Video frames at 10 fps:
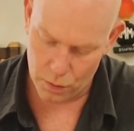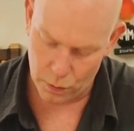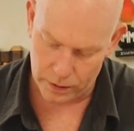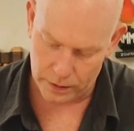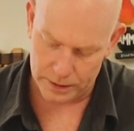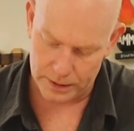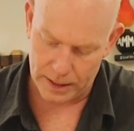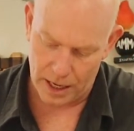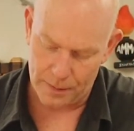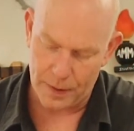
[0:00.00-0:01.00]
will
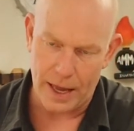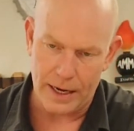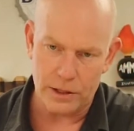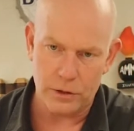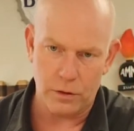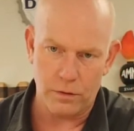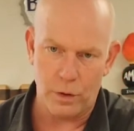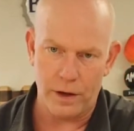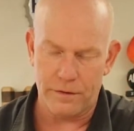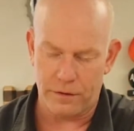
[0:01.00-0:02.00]
stop any sort of
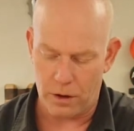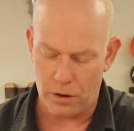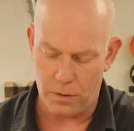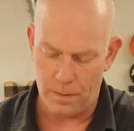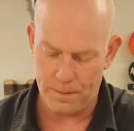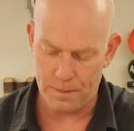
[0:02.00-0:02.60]
wind flow